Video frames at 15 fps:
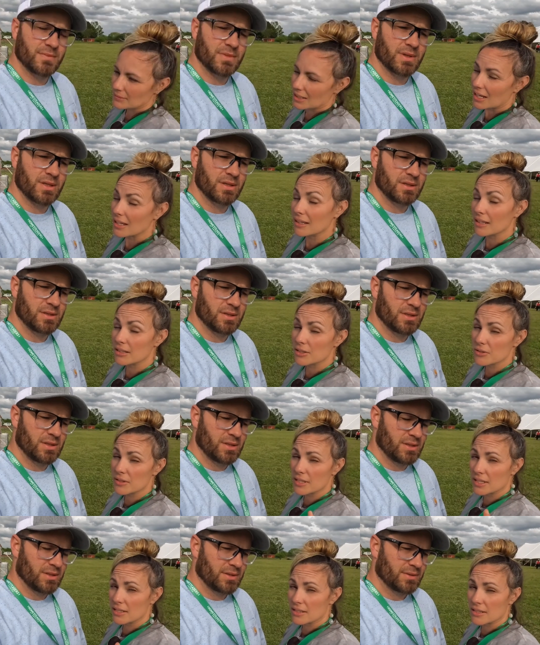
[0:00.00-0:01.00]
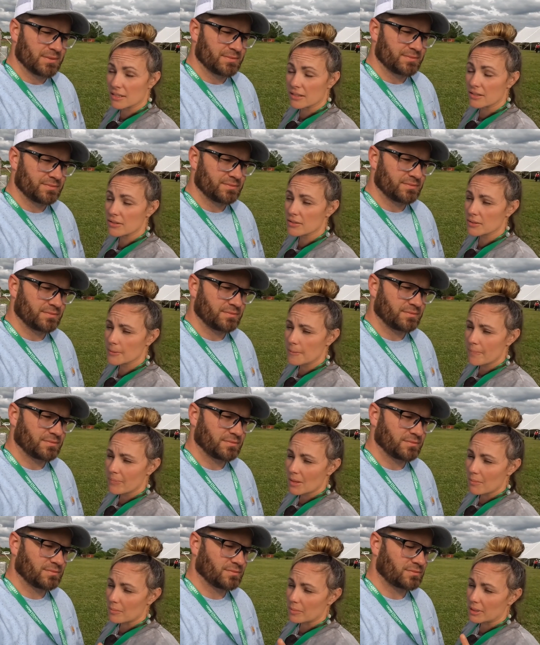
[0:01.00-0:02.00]
Speaker 1: I like doing Kidsteaders,
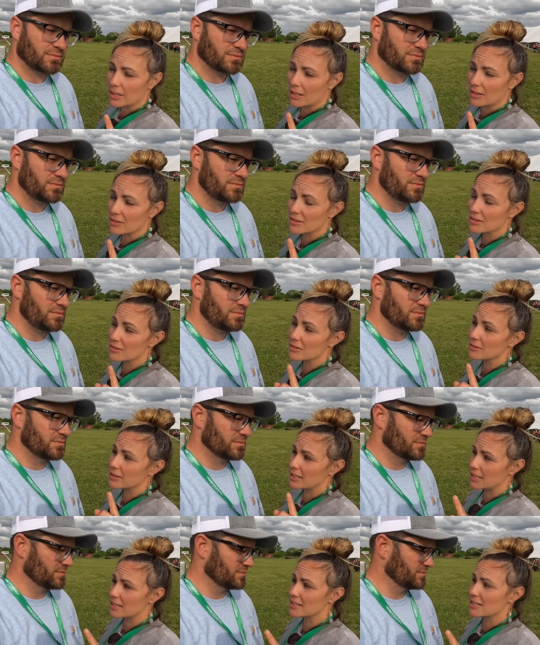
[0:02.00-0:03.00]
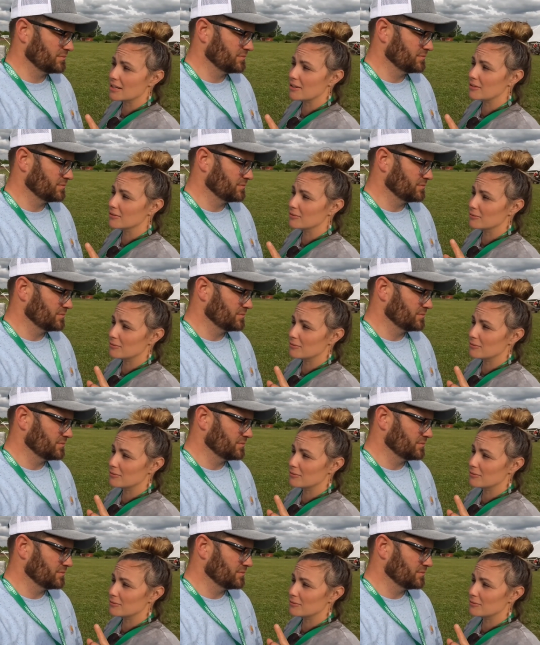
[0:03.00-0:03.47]
but I also geeked out